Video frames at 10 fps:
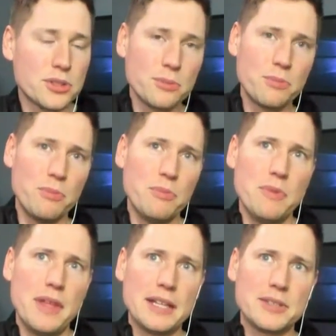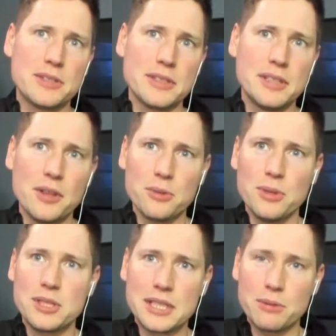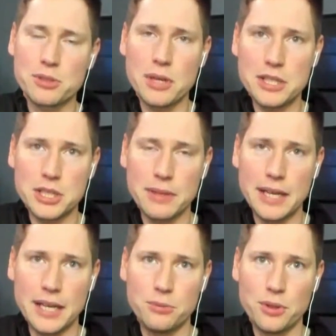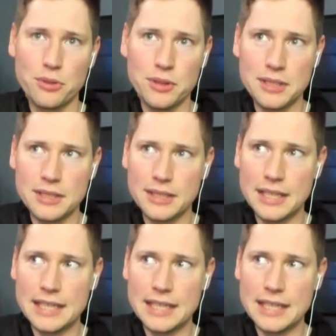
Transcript: So that's another reason I was scratching my head with the